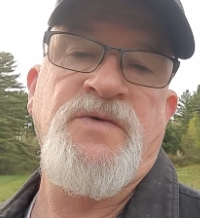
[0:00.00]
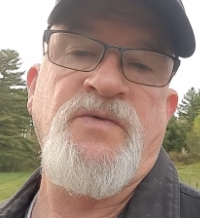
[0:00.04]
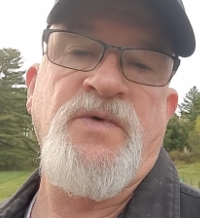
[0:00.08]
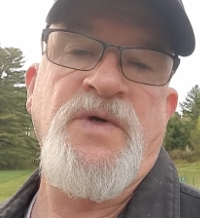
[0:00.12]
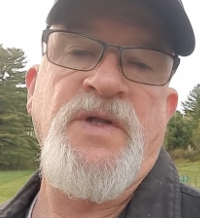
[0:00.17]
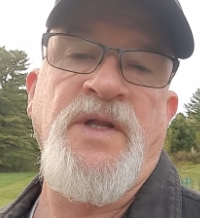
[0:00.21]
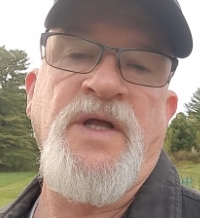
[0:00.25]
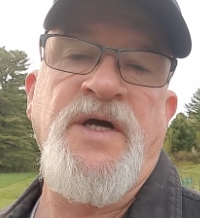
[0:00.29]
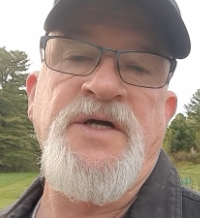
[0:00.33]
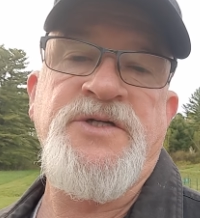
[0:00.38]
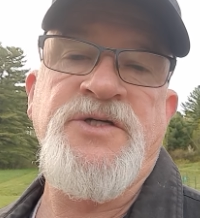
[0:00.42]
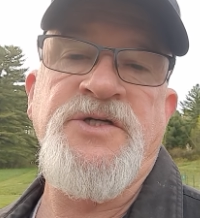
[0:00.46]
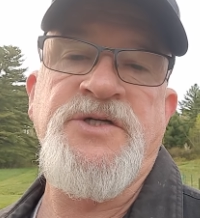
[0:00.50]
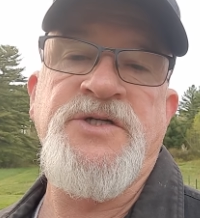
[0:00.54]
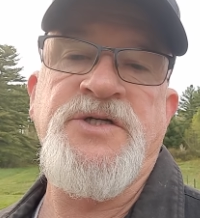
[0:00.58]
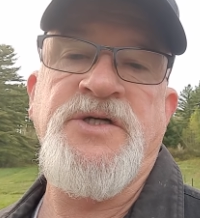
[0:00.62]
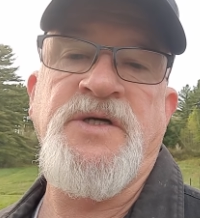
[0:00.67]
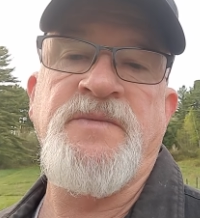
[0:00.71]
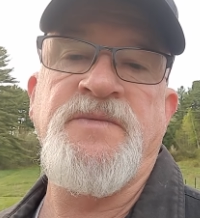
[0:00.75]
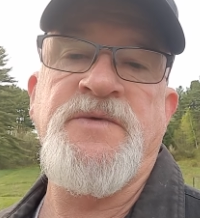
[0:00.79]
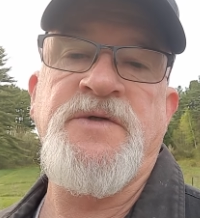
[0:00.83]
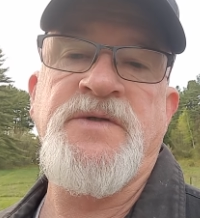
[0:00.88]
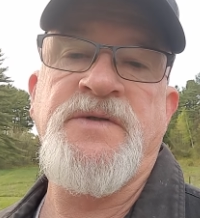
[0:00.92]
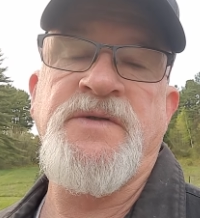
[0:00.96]

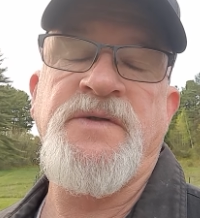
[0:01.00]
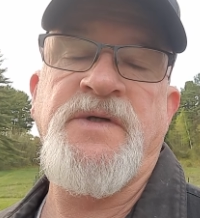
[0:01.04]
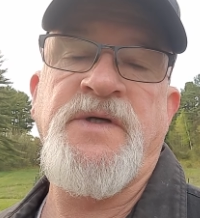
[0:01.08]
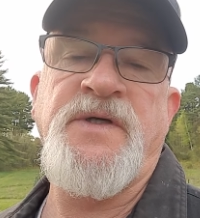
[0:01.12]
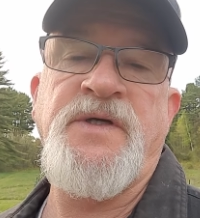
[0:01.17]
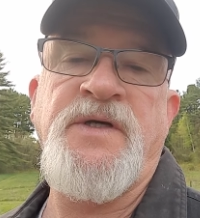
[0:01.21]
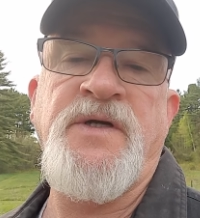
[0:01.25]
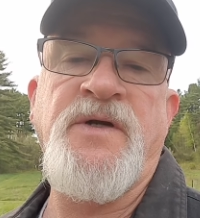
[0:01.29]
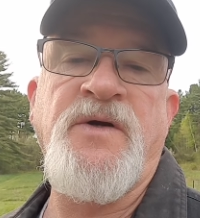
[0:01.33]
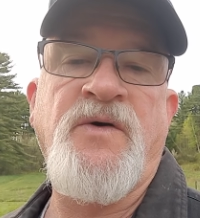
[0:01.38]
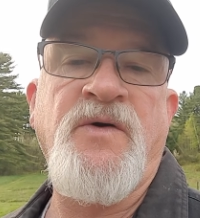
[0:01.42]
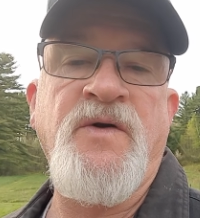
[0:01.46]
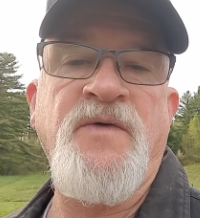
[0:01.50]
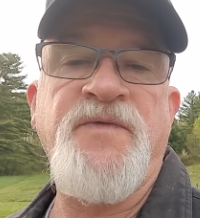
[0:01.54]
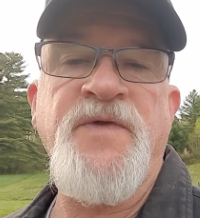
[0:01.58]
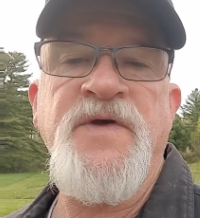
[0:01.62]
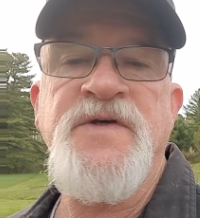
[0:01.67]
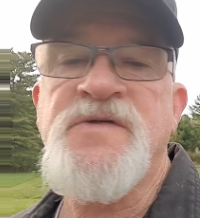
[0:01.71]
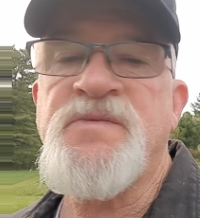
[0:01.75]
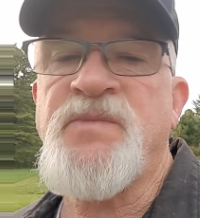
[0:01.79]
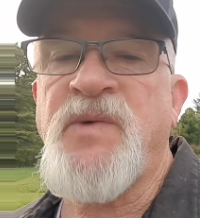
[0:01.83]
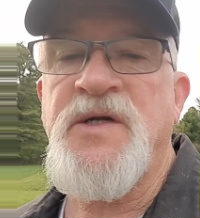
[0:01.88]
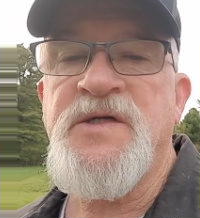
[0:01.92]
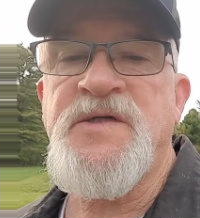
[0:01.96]
relationships you know and if
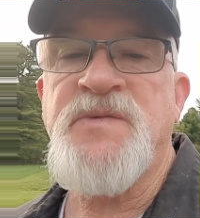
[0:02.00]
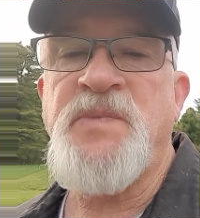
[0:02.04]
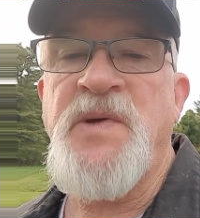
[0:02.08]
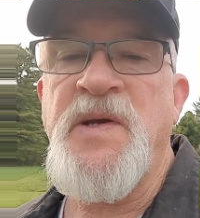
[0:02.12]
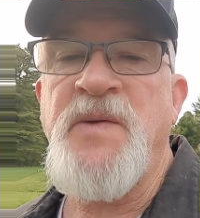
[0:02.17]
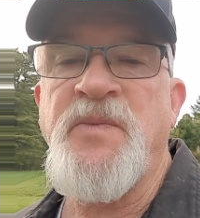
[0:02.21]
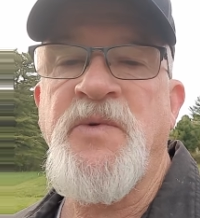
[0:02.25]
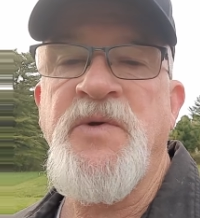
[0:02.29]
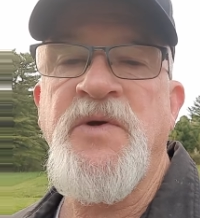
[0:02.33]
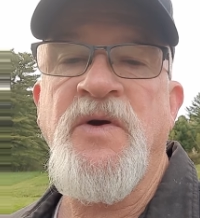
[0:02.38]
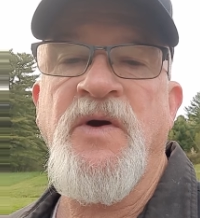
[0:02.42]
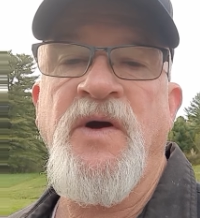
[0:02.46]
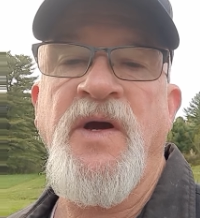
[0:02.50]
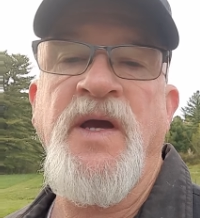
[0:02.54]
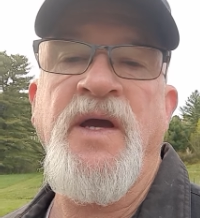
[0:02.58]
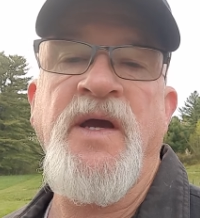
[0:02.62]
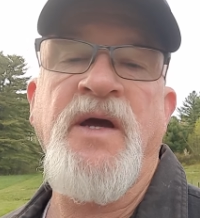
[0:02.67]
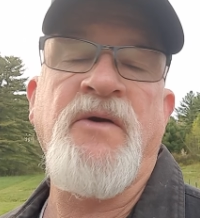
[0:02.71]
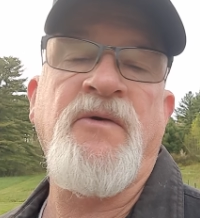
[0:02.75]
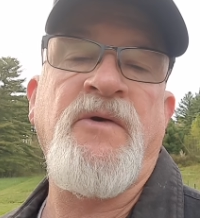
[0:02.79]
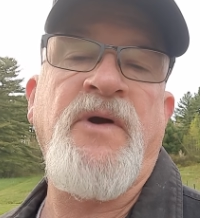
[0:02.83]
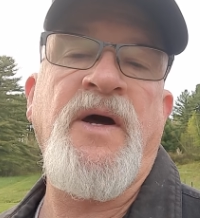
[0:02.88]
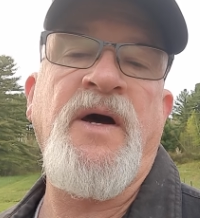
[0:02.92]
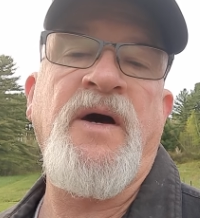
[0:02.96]
there's a bunch of people you're
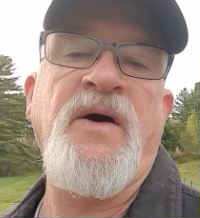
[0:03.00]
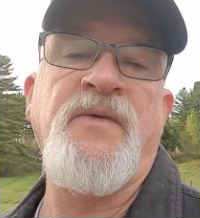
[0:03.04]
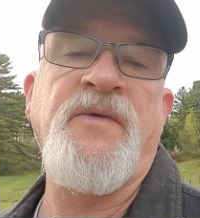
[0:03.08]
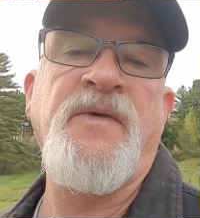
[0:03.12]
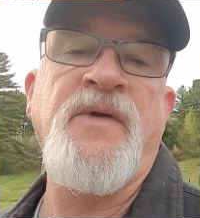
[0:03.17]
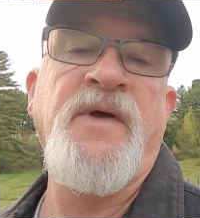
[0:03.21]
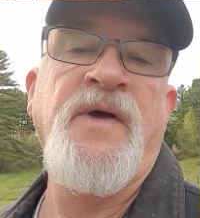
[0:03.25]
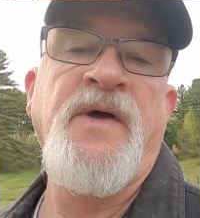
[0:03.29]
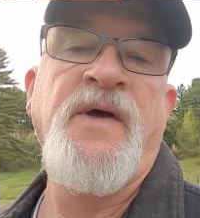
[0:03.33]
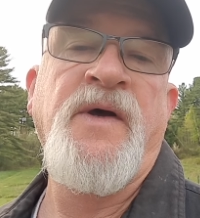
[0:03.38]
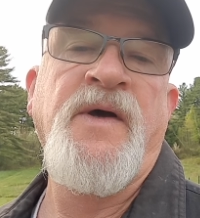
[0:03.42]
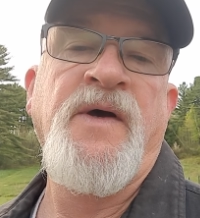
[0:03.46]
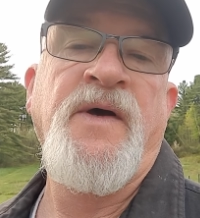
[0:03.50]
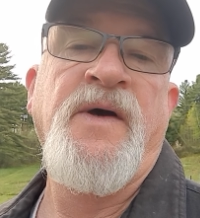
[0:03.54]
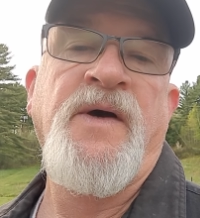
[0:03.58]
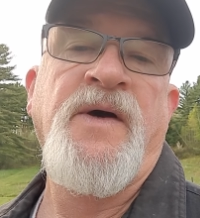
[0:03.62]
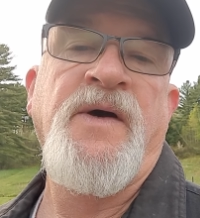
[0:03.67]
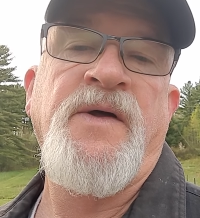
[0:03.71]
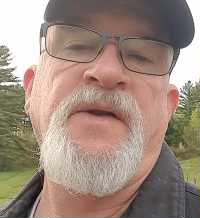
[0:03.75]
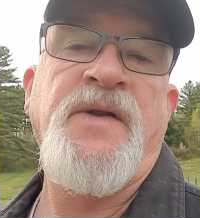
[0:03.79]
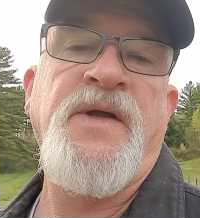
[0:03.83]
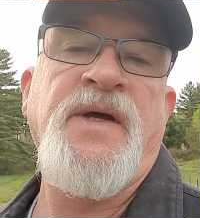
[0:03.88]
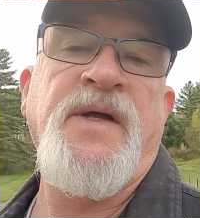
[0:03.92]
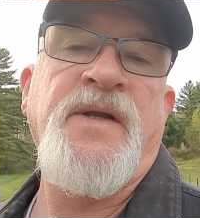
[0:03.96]
hanging around
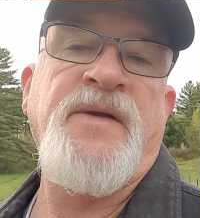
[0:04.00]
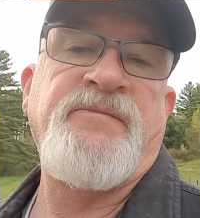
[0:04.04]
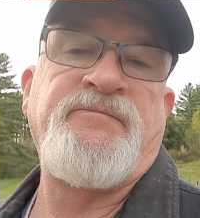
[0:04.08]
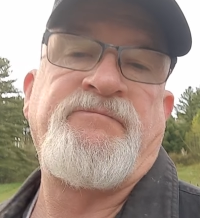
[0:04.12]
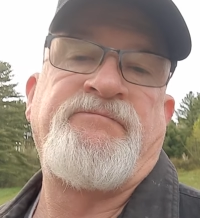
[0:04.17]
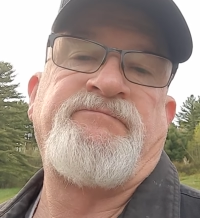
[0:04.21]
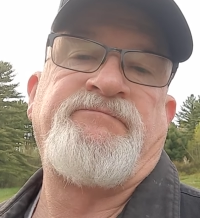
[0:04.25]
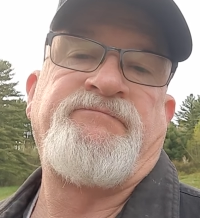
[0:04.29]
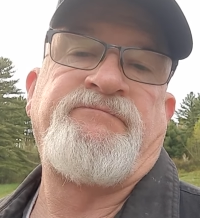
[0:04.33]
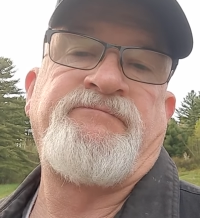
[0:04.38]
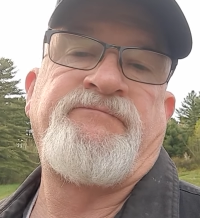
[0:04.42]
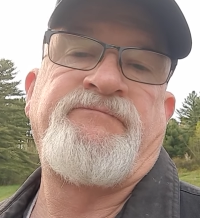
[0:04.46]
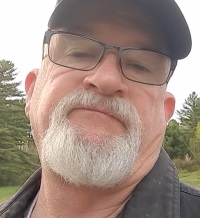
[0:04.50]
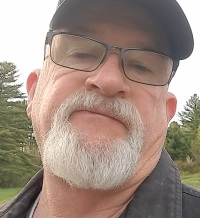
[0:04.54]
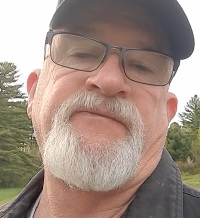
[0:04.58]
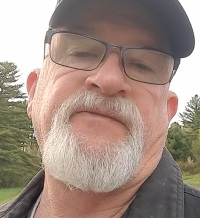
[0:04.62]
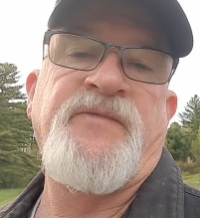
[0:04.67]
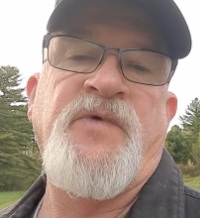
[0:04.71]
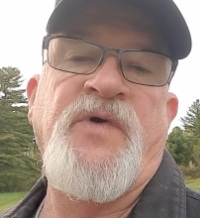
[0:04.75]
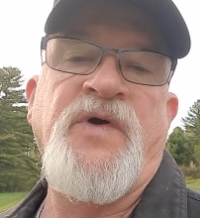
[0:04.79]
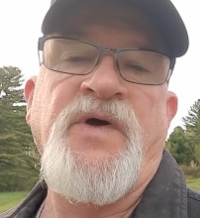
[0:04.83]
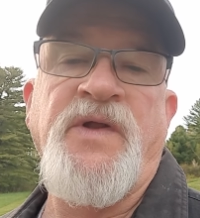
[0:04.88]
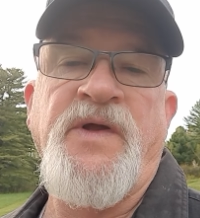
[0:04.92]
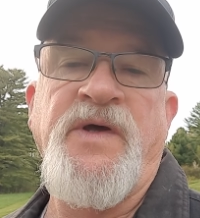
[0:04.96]
that
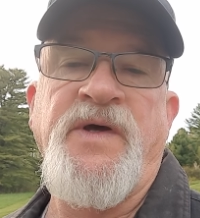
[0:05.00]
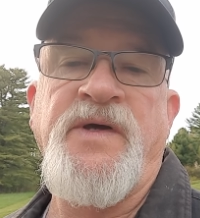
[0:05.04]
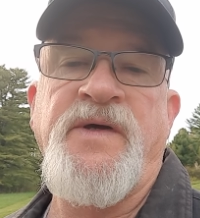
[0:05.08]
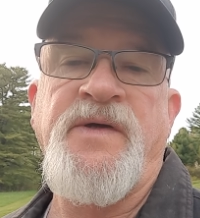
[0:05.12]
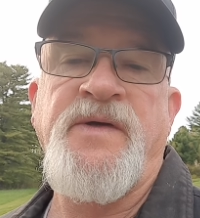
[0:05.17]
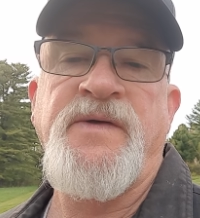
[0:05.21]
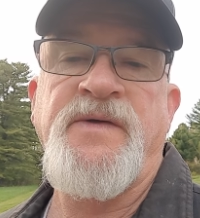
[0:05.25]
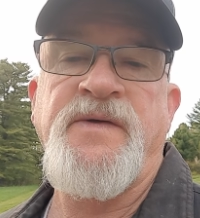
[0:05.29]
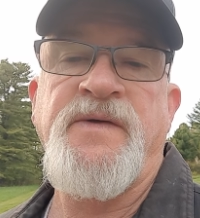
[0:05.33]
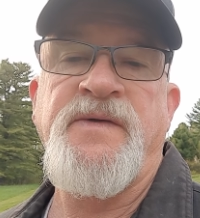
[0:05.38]
really